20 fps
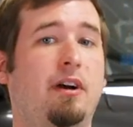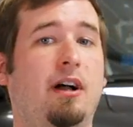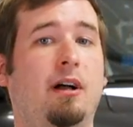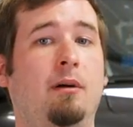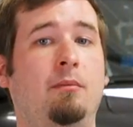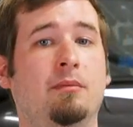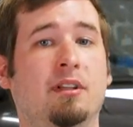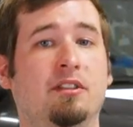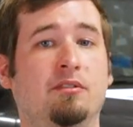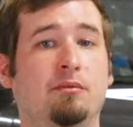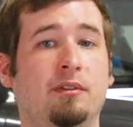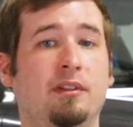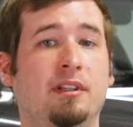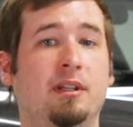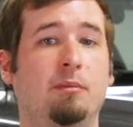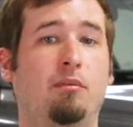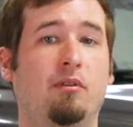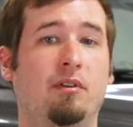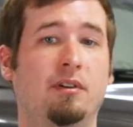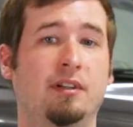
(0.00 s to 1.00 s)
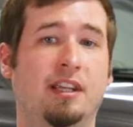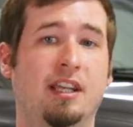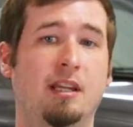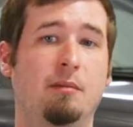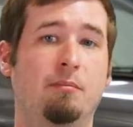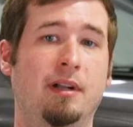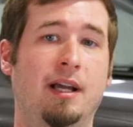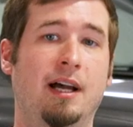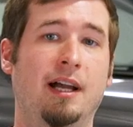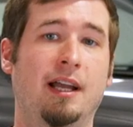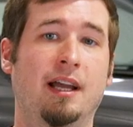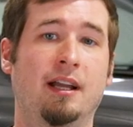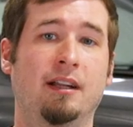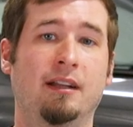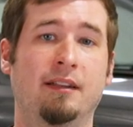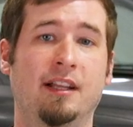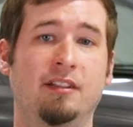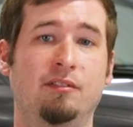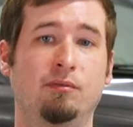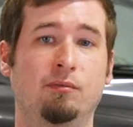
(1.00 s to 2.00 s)
problem that's really important to keep an eye
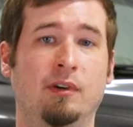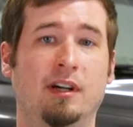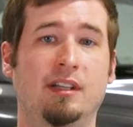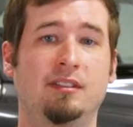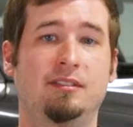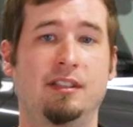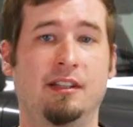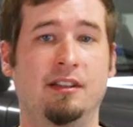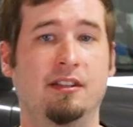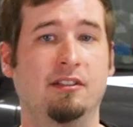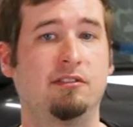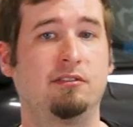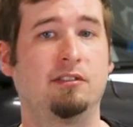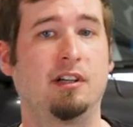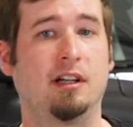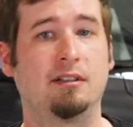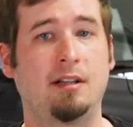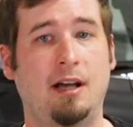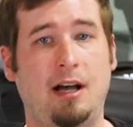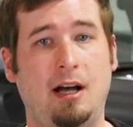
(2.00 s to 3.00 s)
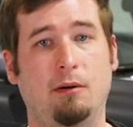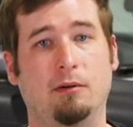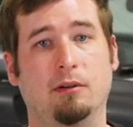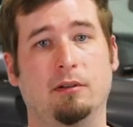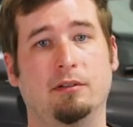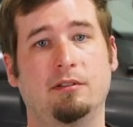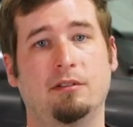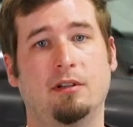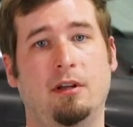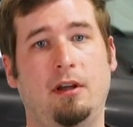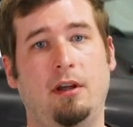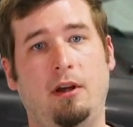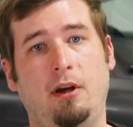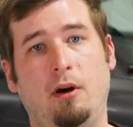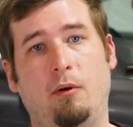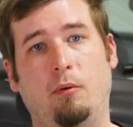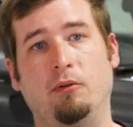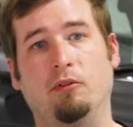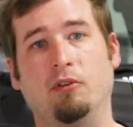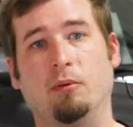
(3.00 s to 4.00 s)
on, and that's rust in the strut towers.
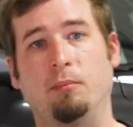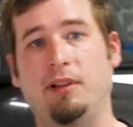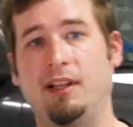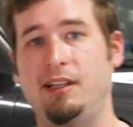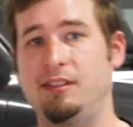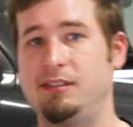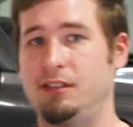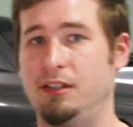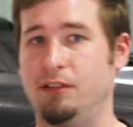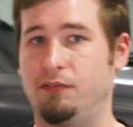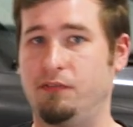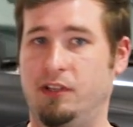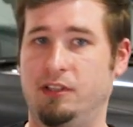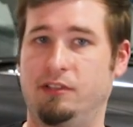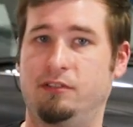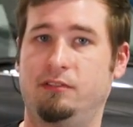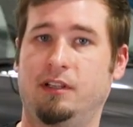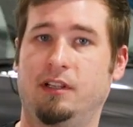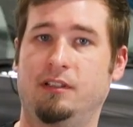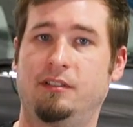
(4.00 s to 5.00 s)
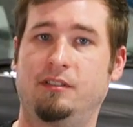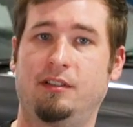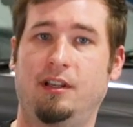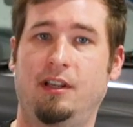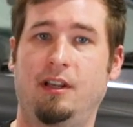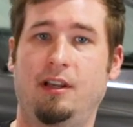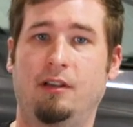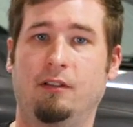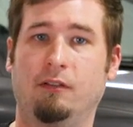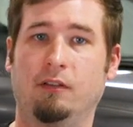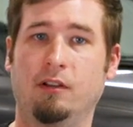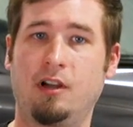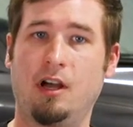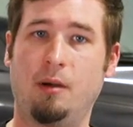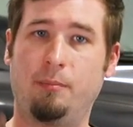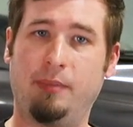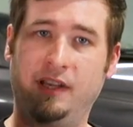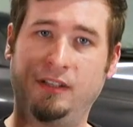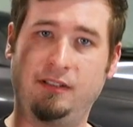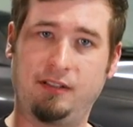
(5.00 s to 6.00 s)
When you're replacing the front struts, look
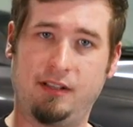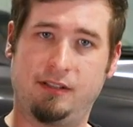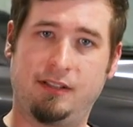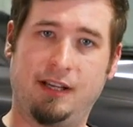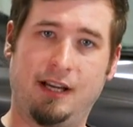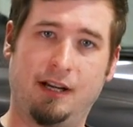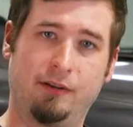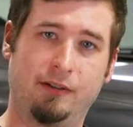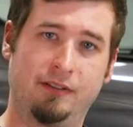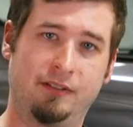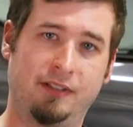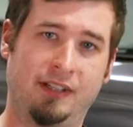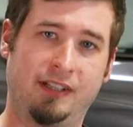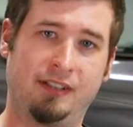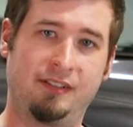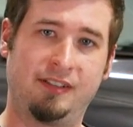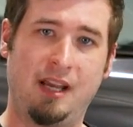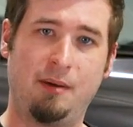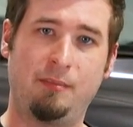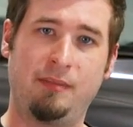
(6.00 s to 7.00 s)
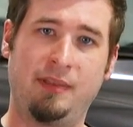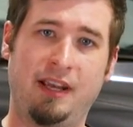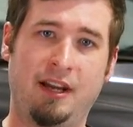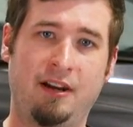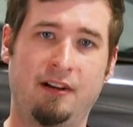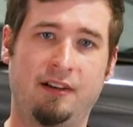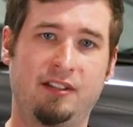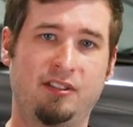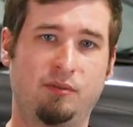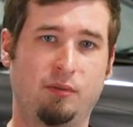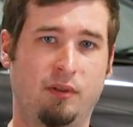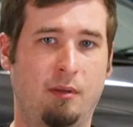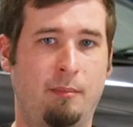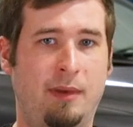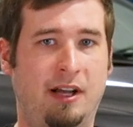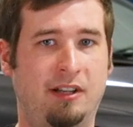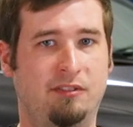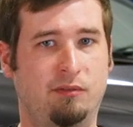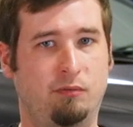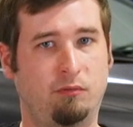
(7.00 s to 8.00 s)
up into the towers and examine the areas where the
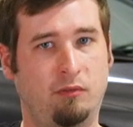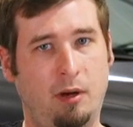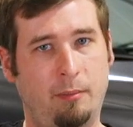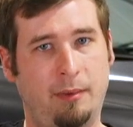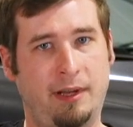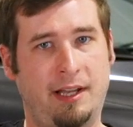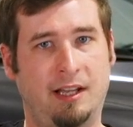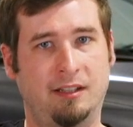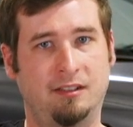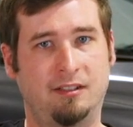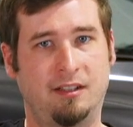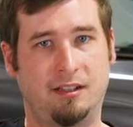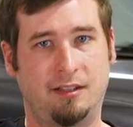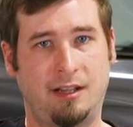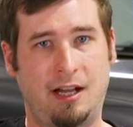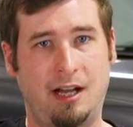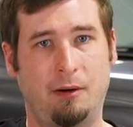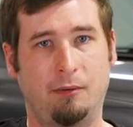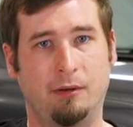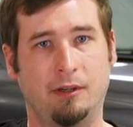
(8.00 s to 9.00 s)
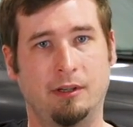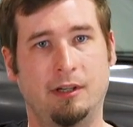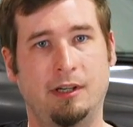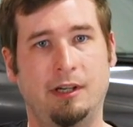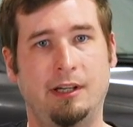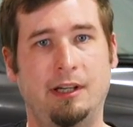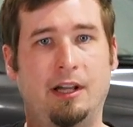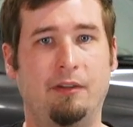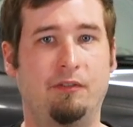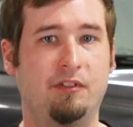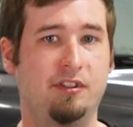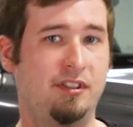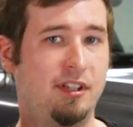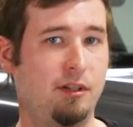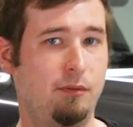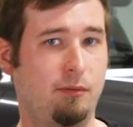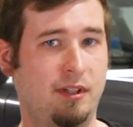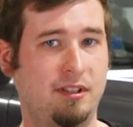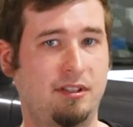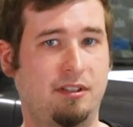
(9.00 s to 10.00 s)
mounts rub against the tower. If you
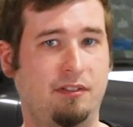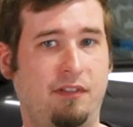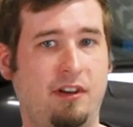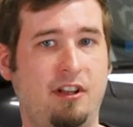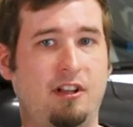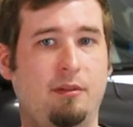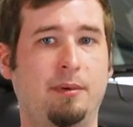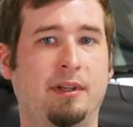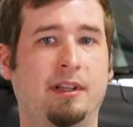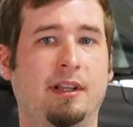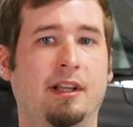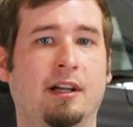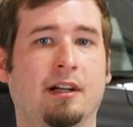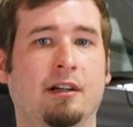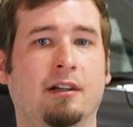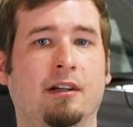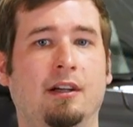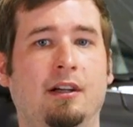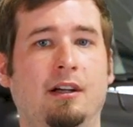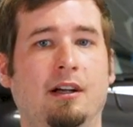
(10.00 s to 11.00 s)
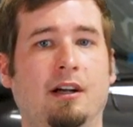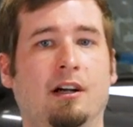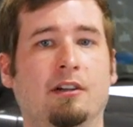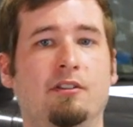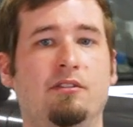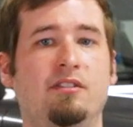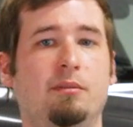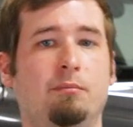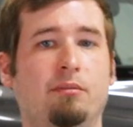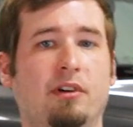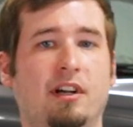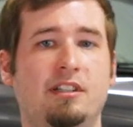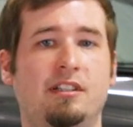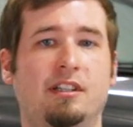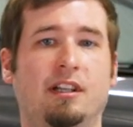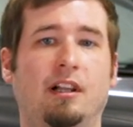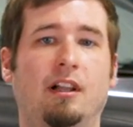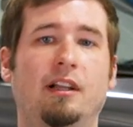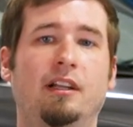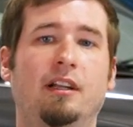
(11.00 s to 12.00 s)
see rust developing there, uh, use a brush
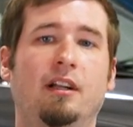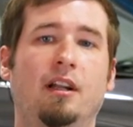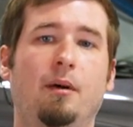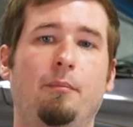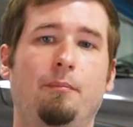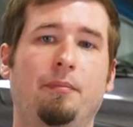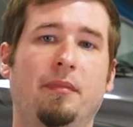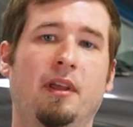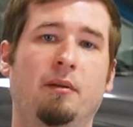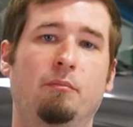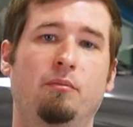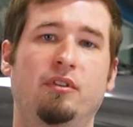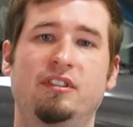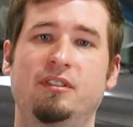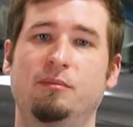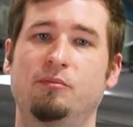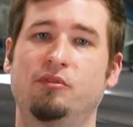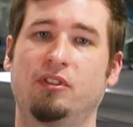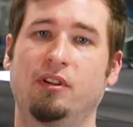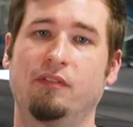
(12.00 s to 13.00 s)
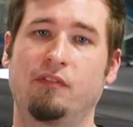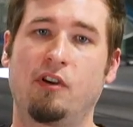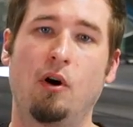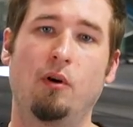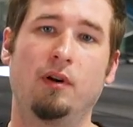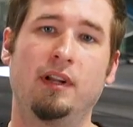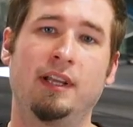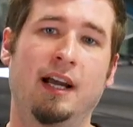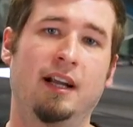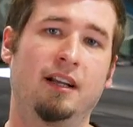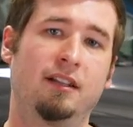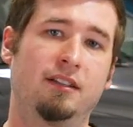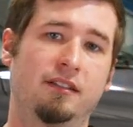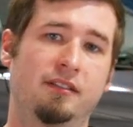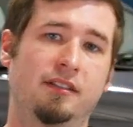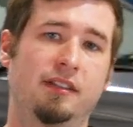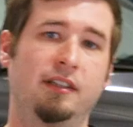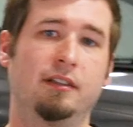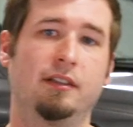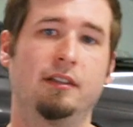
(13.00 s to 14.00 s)
to clean it up and put some sort of coating on it to
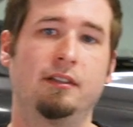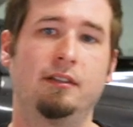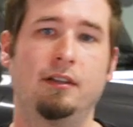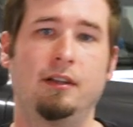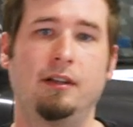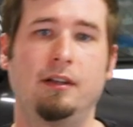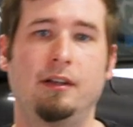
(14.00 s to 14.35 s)
seal it.